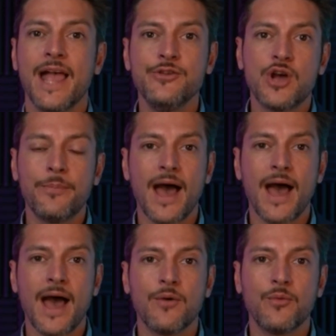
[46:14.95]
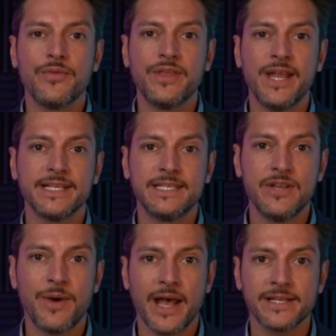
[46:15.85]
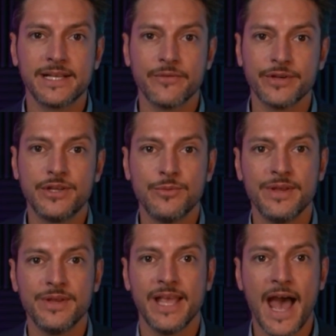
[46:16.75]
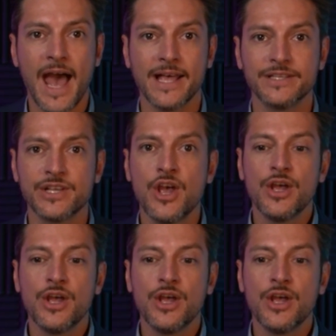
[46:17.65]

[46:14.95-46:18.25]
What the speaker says: and you couple that with the negativity bias that every human being has,